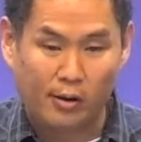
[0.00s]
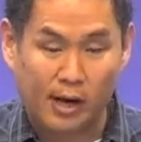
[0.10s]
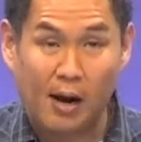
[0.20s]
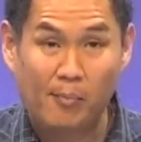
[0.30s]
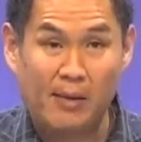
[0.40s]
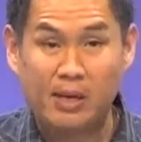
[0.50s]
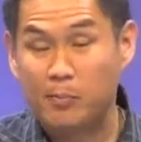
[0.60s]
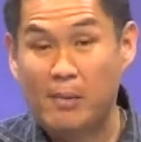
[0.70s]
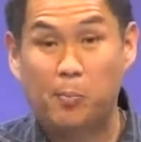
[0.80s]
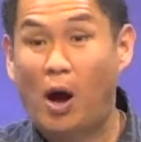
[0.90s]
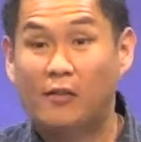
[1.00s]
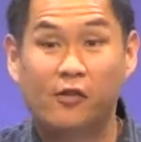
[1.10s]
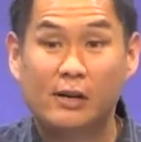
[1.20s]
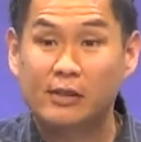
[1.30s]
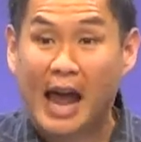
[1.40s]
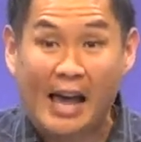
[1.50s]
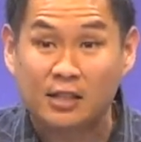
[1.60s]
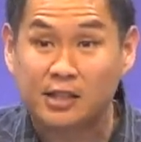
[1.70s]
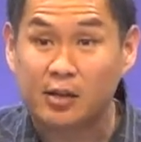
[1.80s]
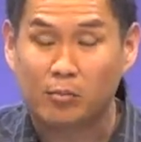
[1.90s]
Uh, maybe, maybe Potiphar even
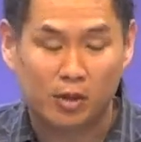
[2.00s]
asked him,